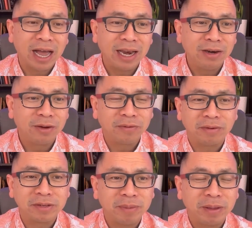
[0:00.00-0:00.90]
I didn't know if
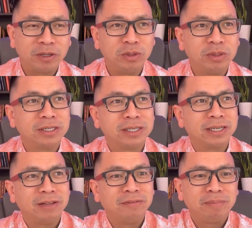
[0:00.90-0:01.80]
I was going to be able to do this as
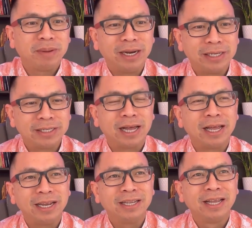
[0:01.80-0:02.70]
a living, but I
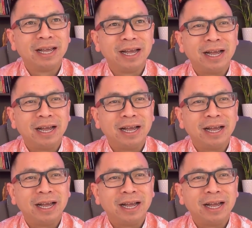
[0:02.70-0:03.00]
decided